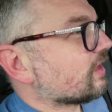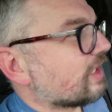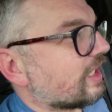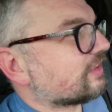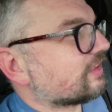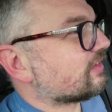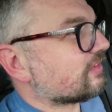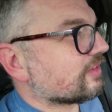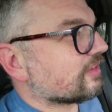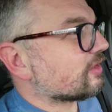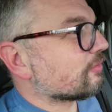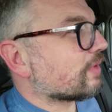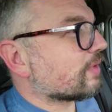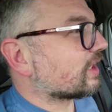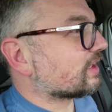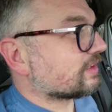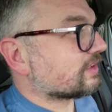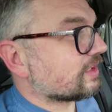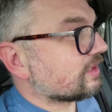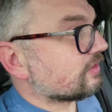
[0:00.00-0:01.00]
editing a
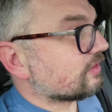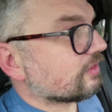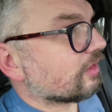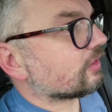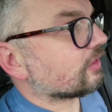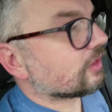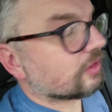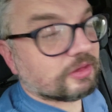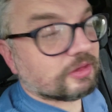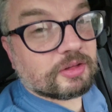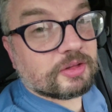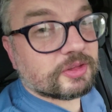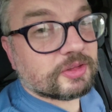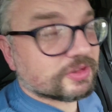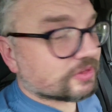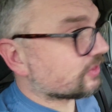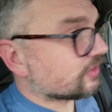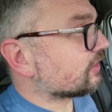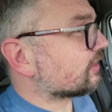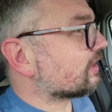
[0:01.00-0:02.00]
magazine 9 o'clock on
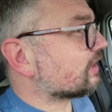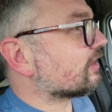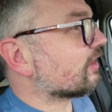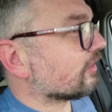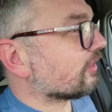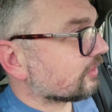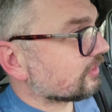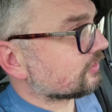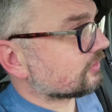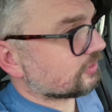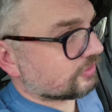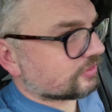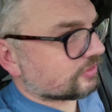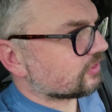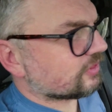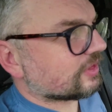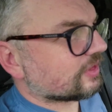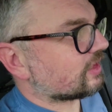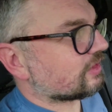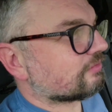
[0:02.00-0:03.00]
a Sunday night, just
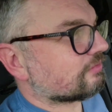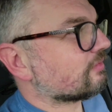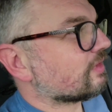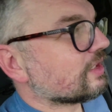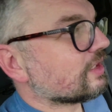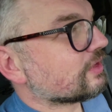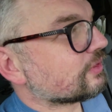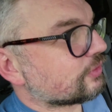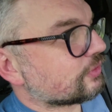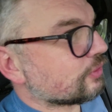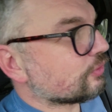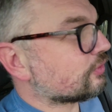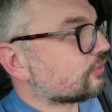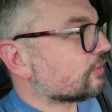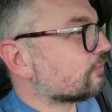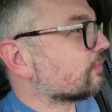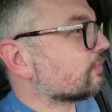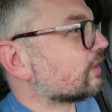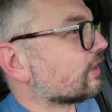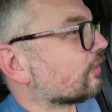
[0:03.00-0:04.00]
because that
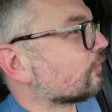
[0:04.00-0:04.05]
suited me.